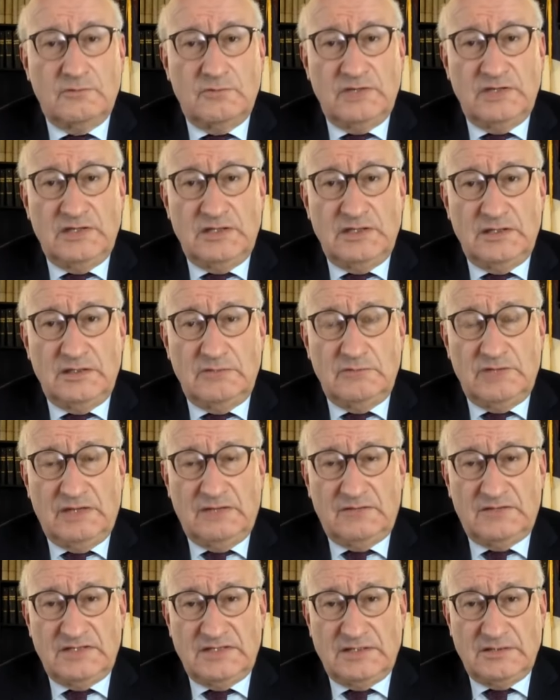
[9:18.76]
we
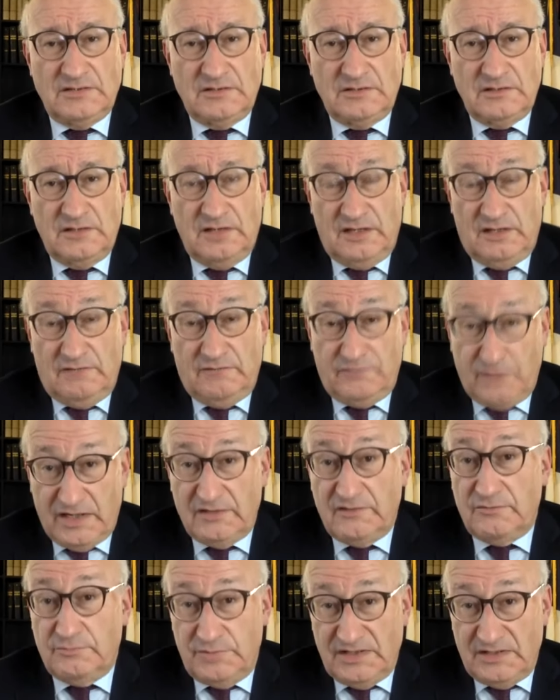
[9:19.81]
have taken, and
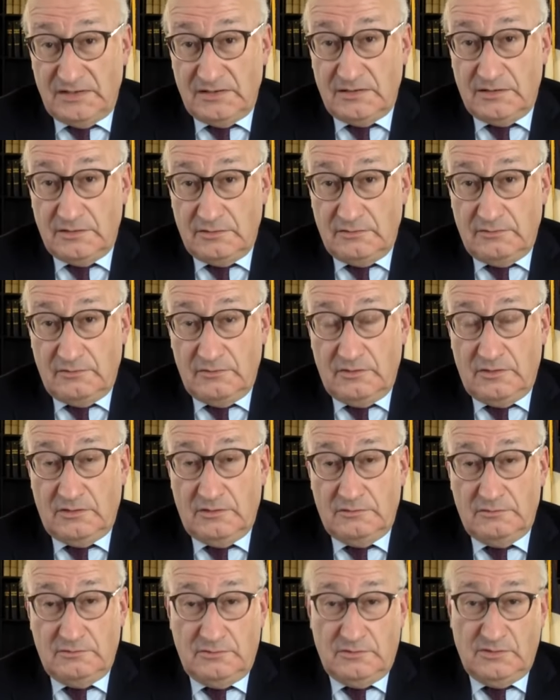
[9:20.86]
France being
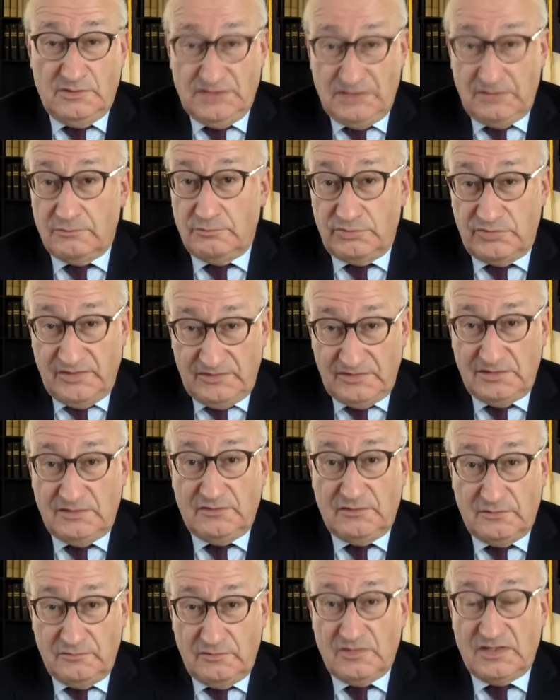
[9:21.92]
holding the
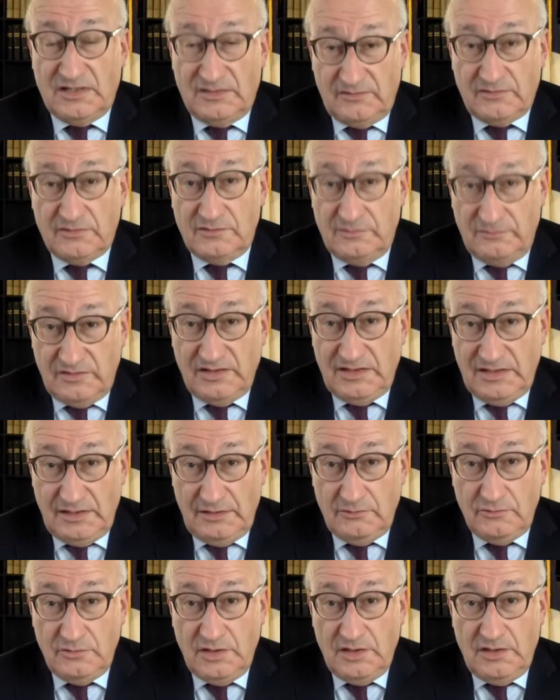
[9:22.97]
presidency of the Council of the
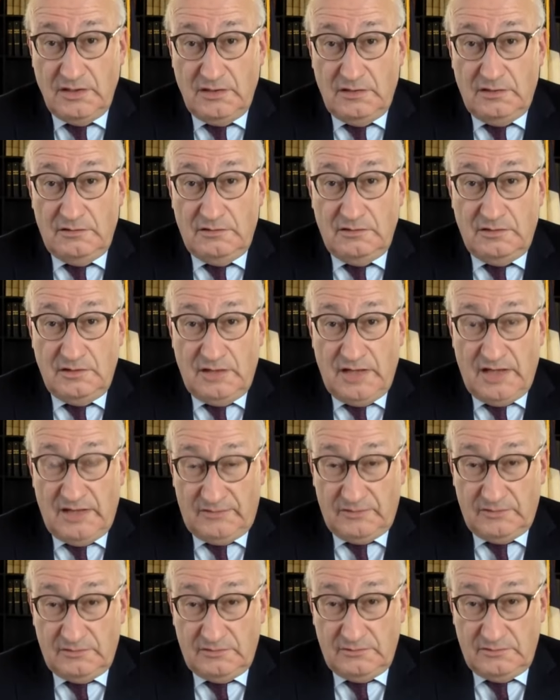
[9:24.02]
EU
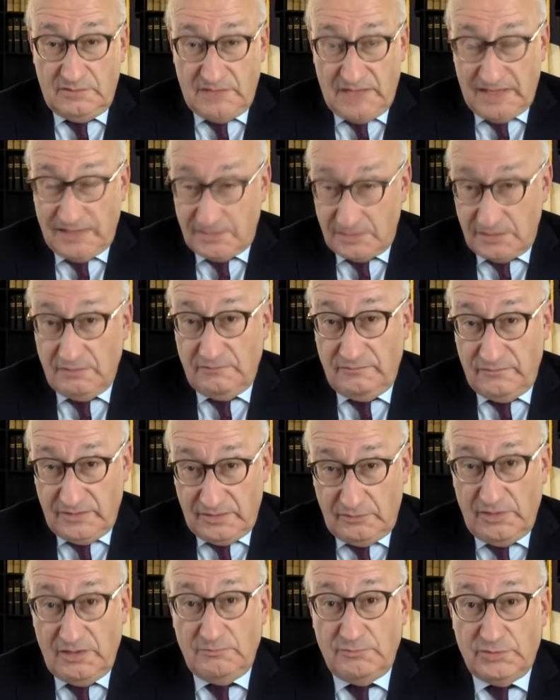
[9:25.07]
has had a
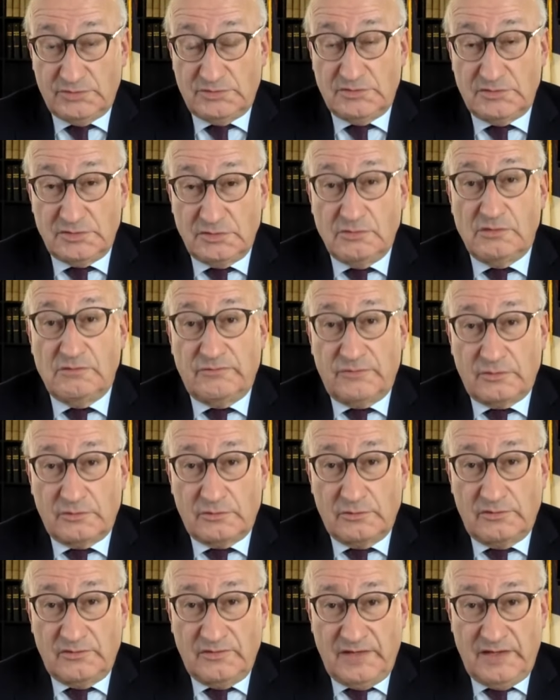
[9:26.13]
very important role, of
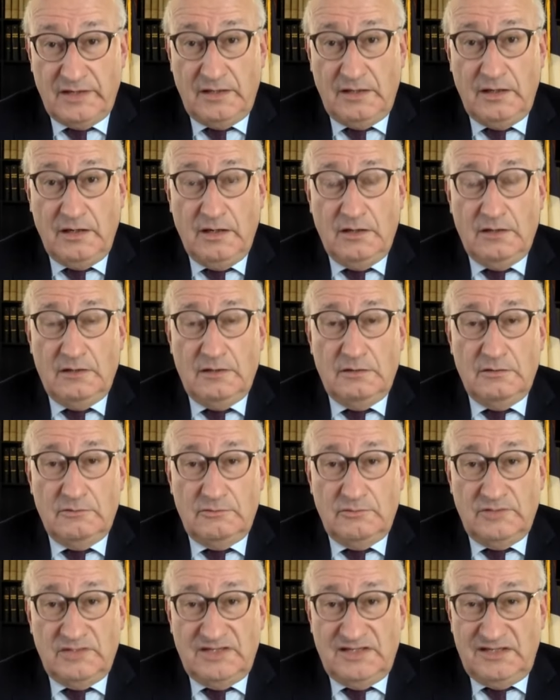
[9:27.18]
course, there.
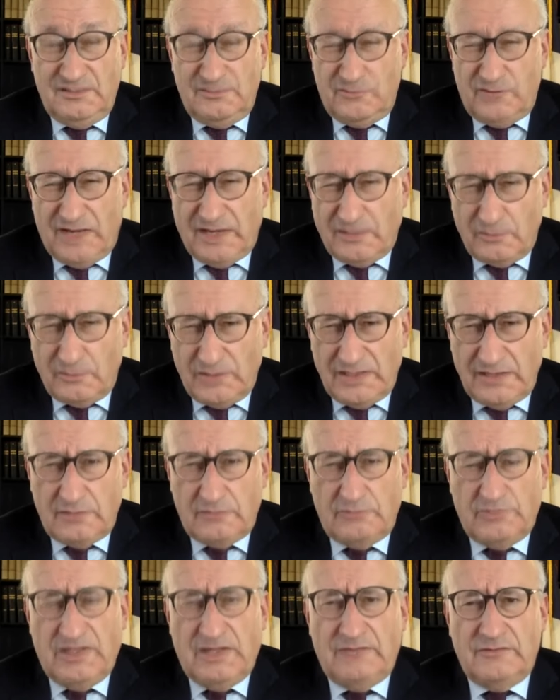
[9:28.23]
In 1 week,
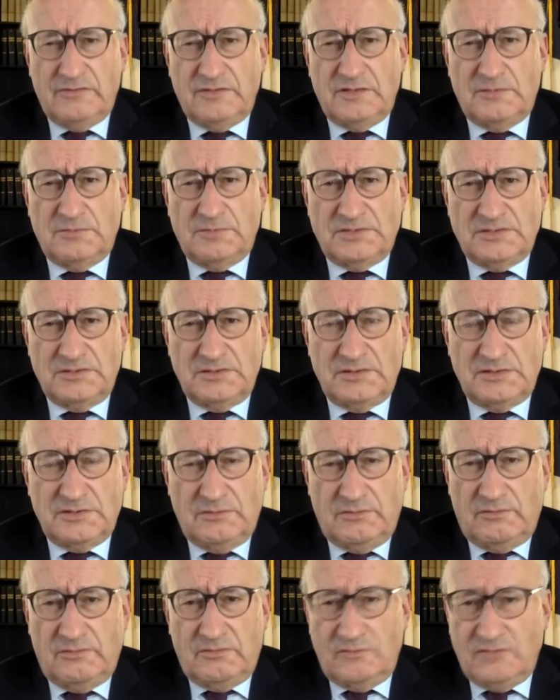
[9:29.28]
we have adopted
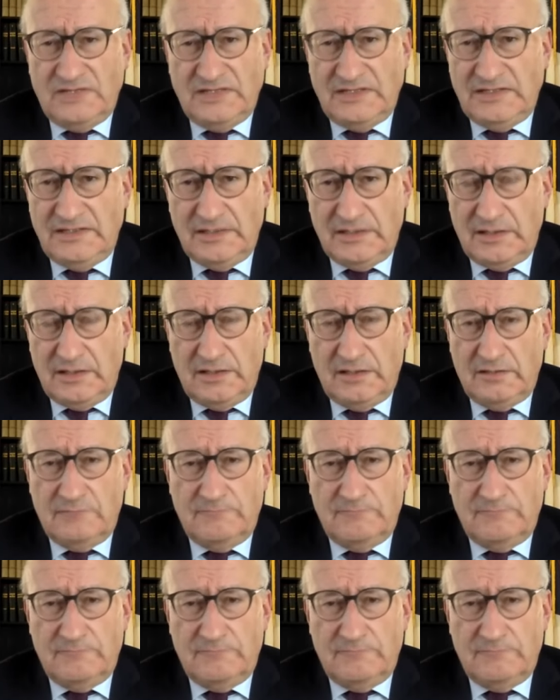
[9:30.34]
three